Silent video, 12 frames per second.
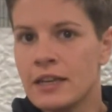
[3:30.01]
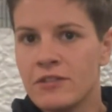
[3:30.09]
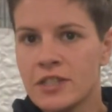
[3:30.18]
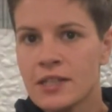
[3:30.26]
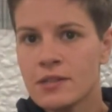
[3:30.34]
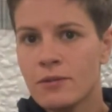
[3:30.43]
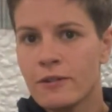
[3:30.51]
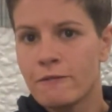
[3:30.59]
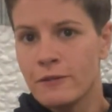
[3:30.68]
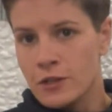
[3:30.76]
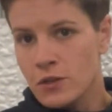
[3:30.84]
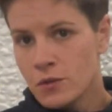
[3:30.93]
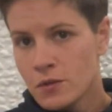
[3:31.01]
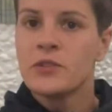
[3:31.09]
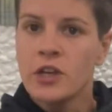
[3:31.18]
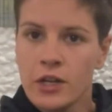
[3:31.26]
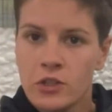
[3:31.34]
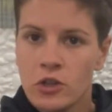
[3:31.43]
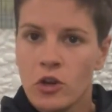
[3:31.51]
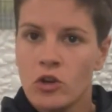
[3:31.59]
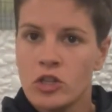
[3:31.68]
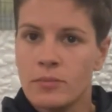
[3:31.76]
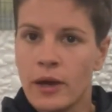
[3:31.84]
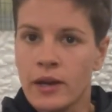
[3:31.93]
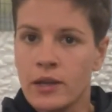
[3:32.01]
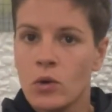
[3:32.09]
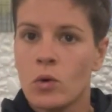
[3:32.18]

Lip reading: If it doesn't work for you, talk to your coach about it.